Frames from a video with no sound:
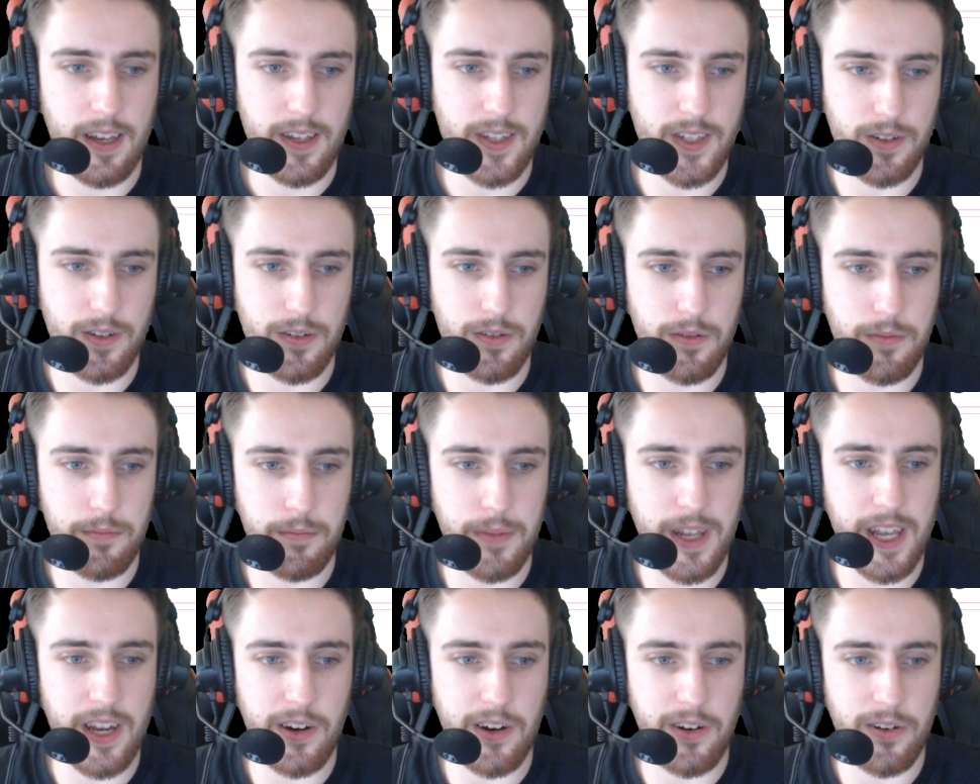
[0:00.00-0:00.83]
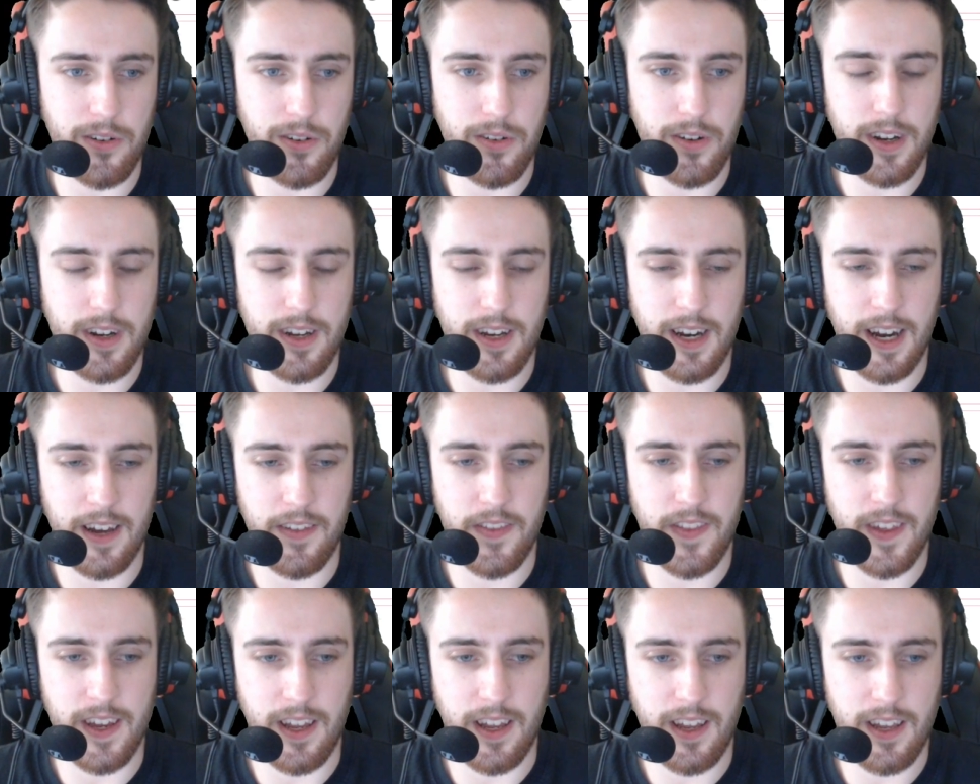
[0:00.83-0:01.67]
So Miho, I
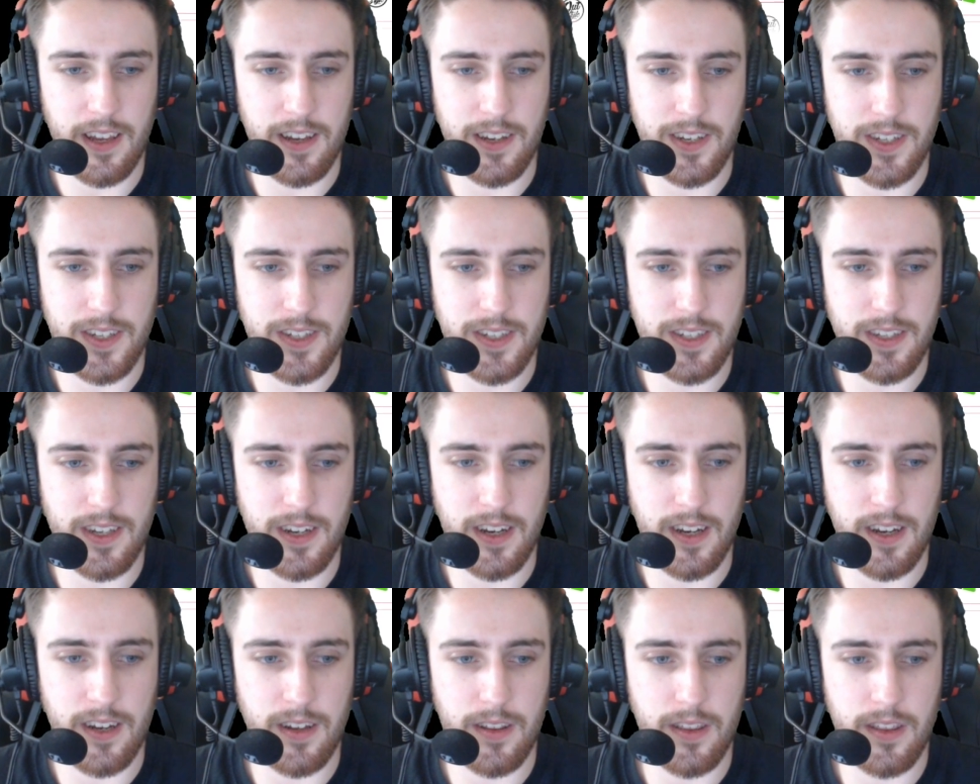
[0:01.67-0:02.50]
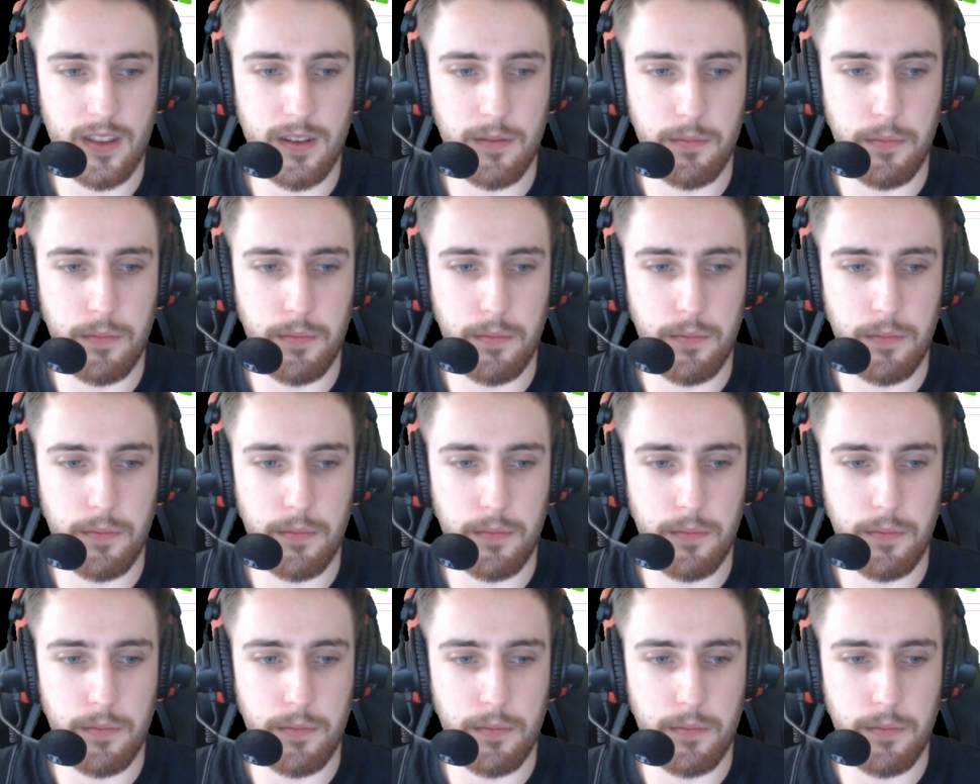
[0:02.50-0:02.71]
think, is the